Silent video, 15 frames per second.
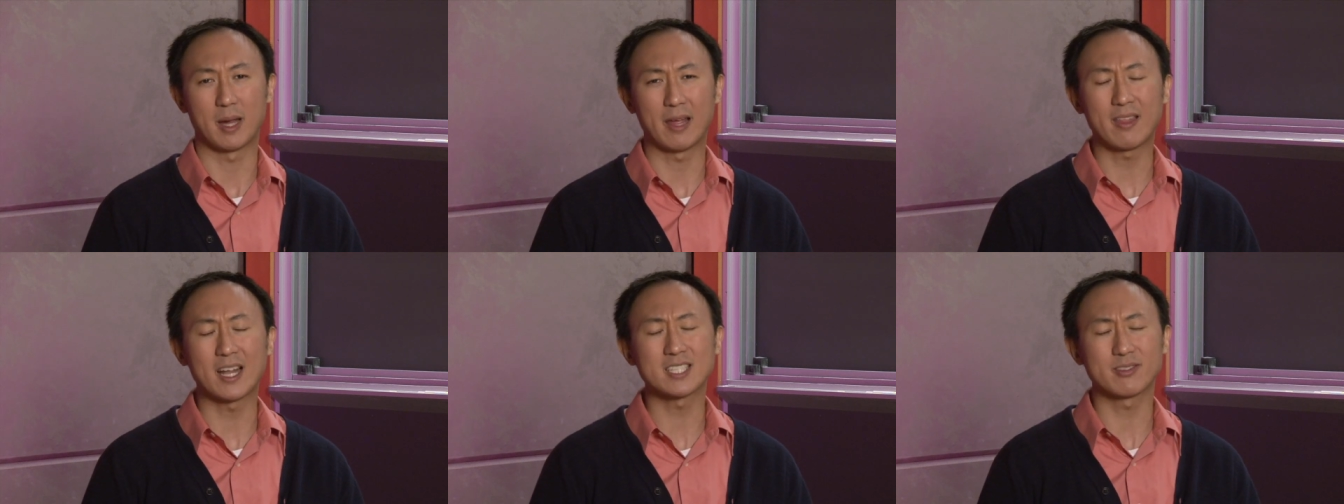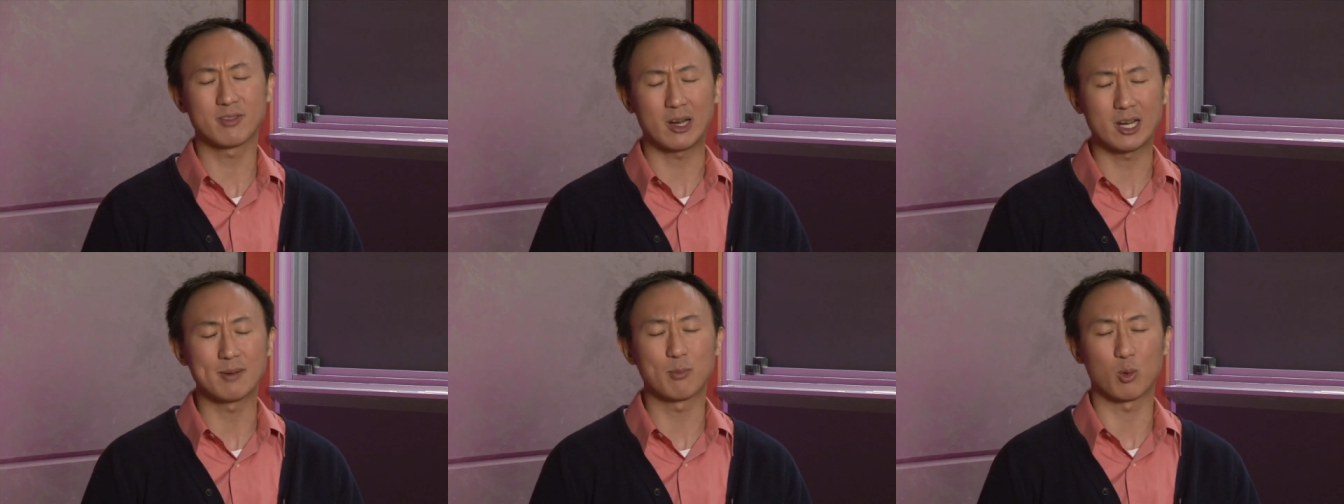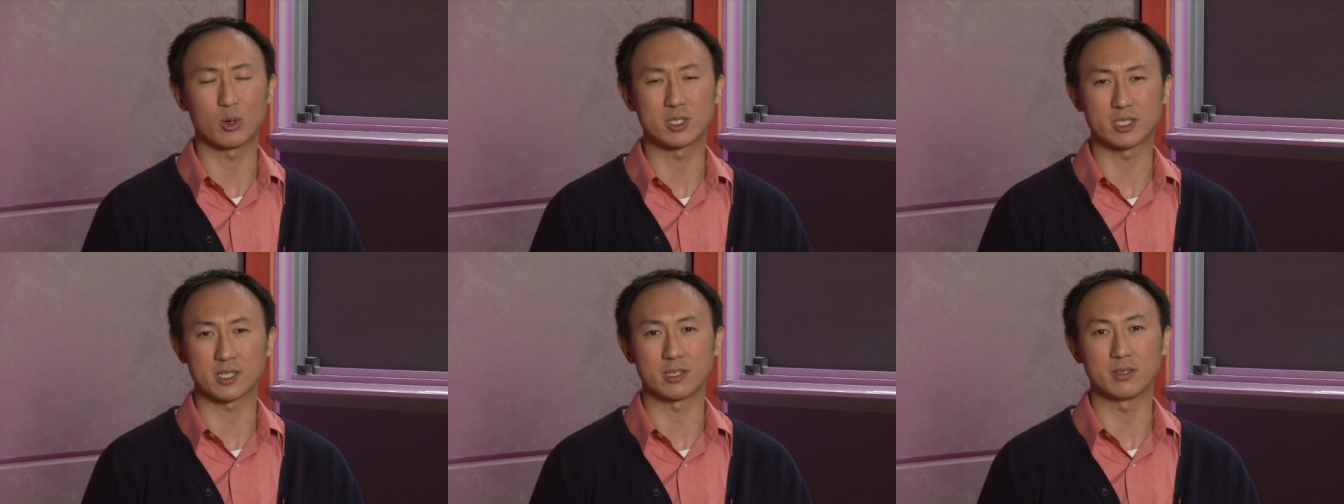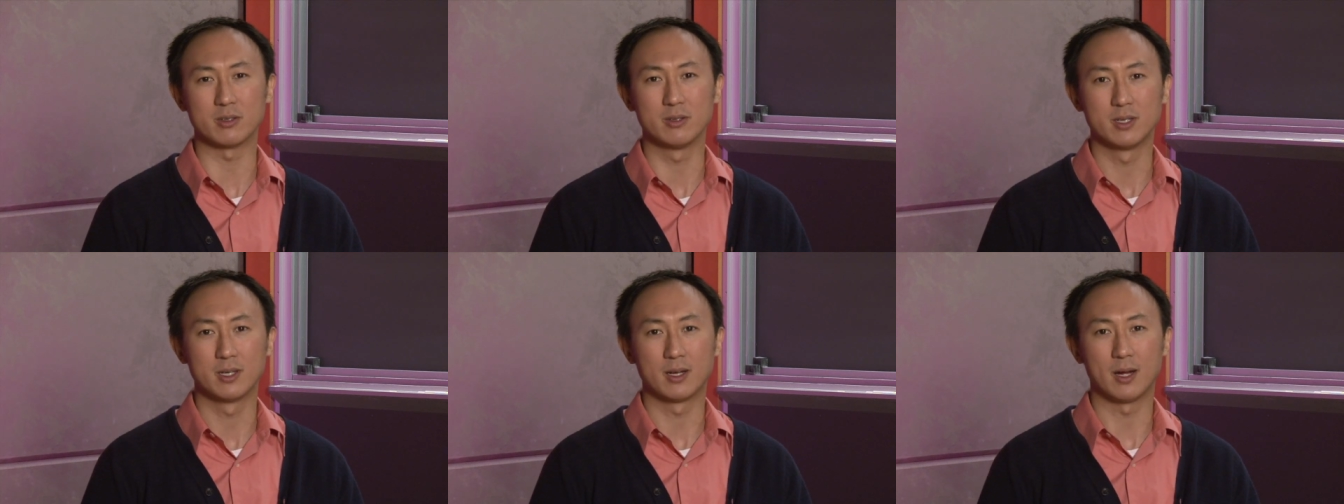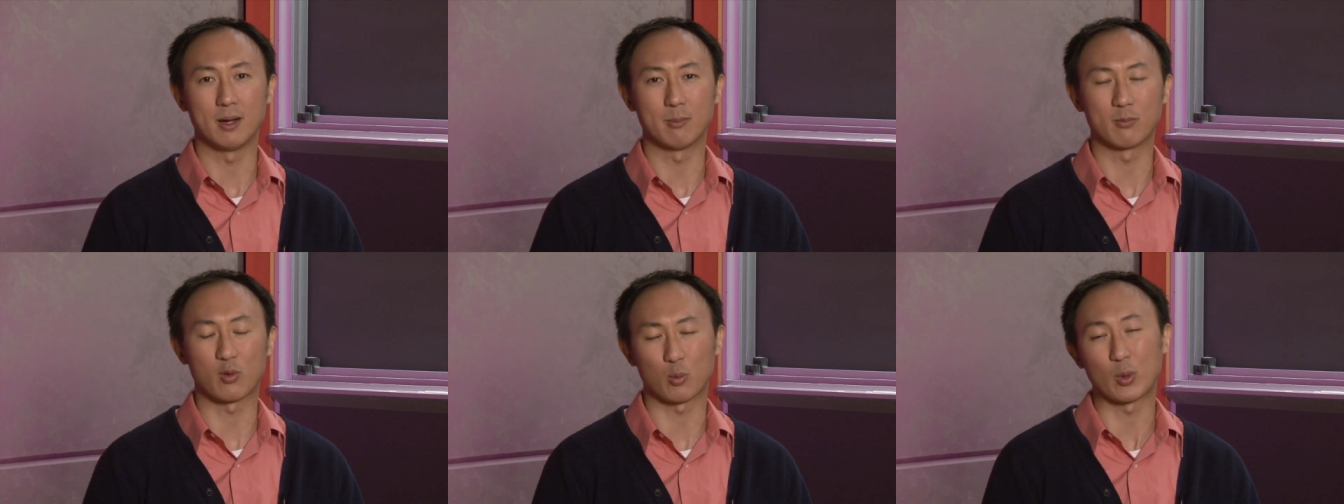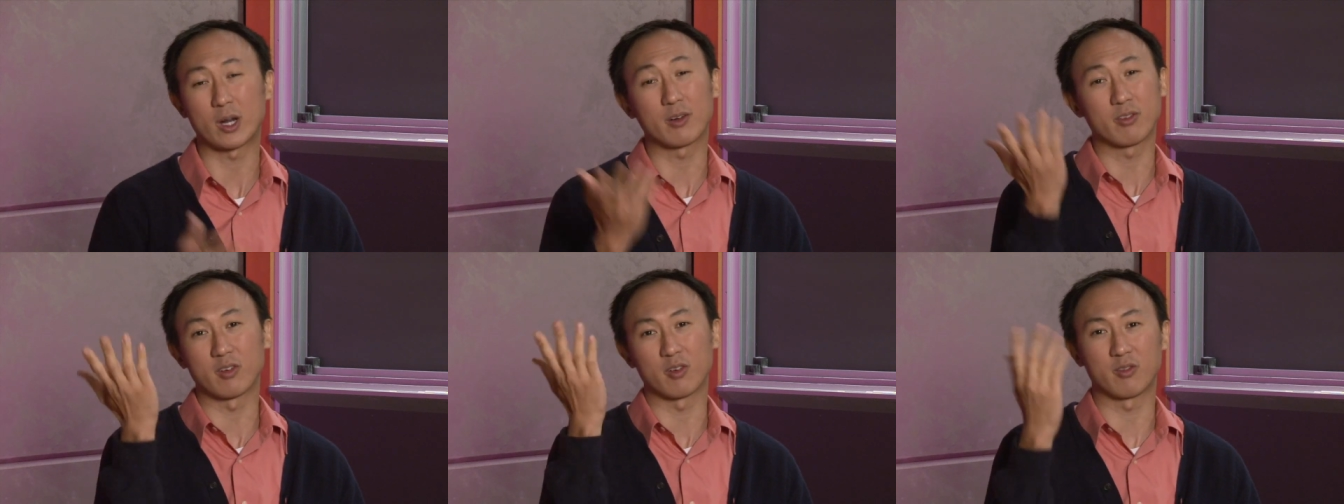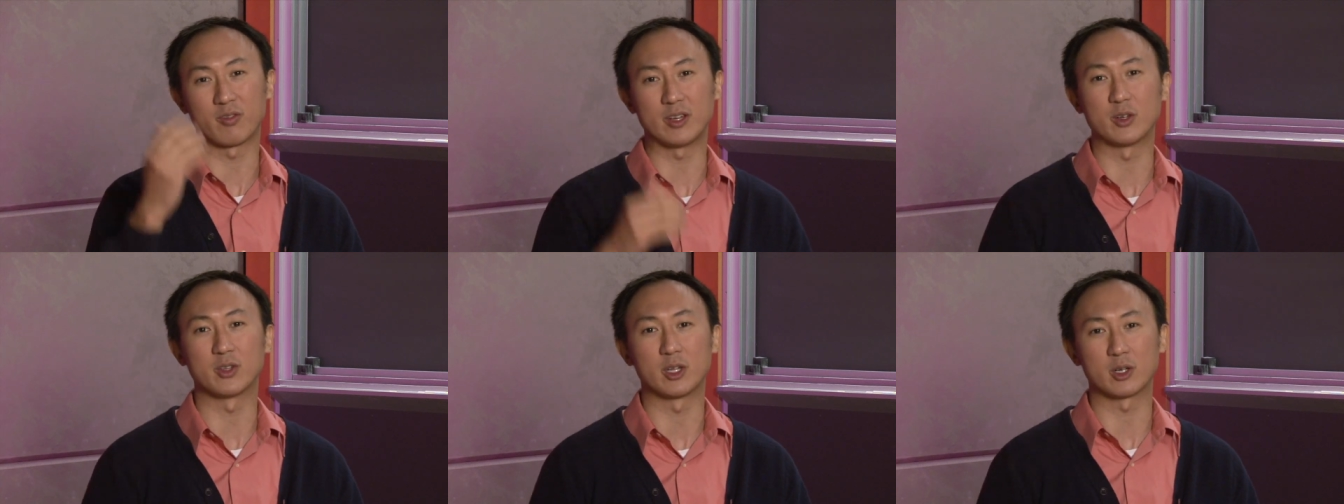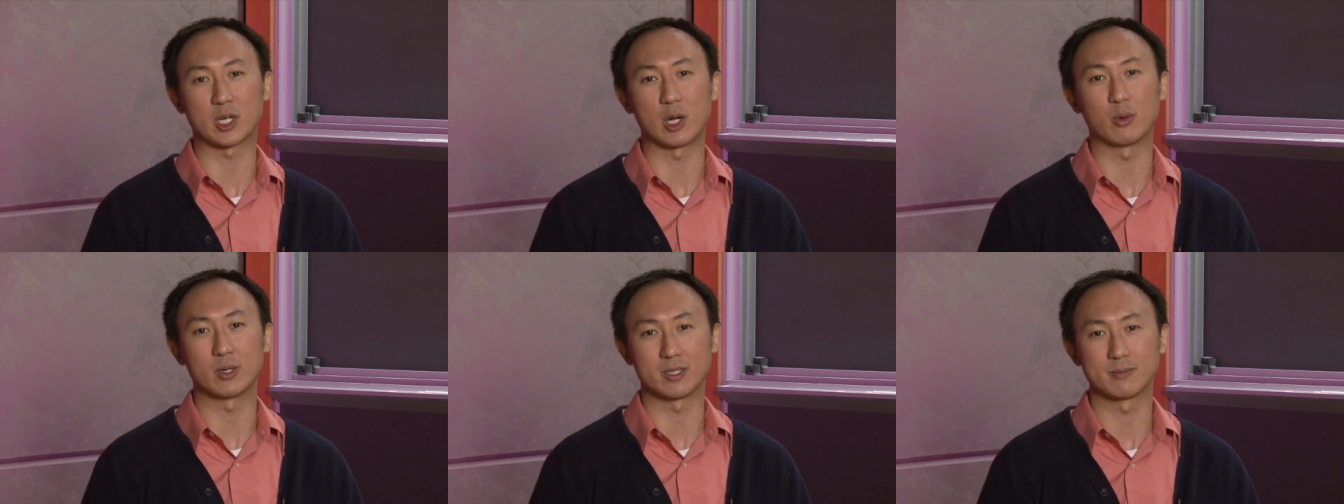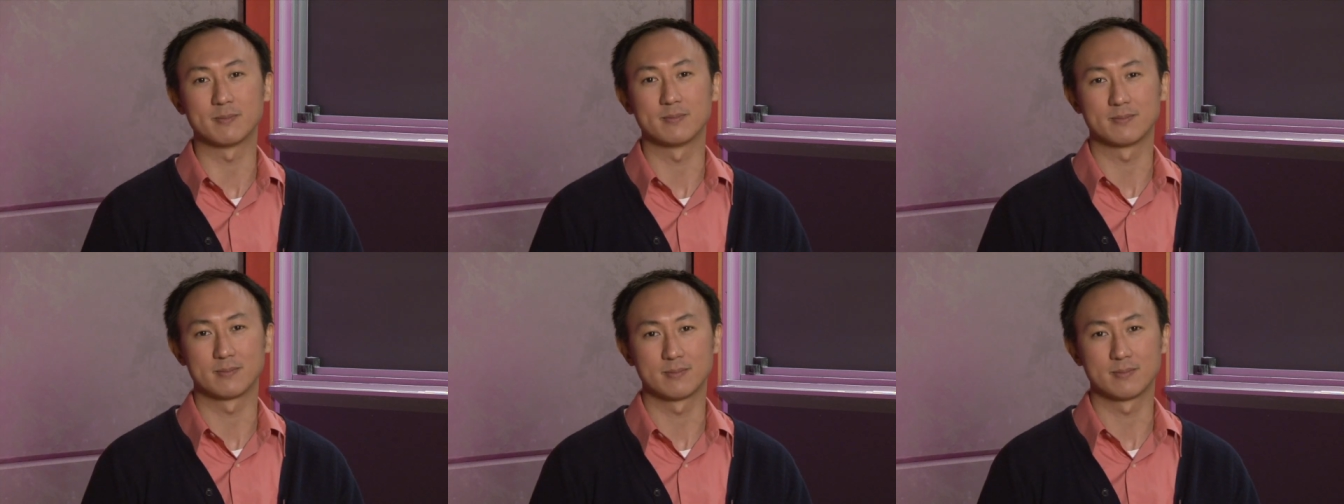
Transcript: And that's a very important skill um, for whatever field they'll go in.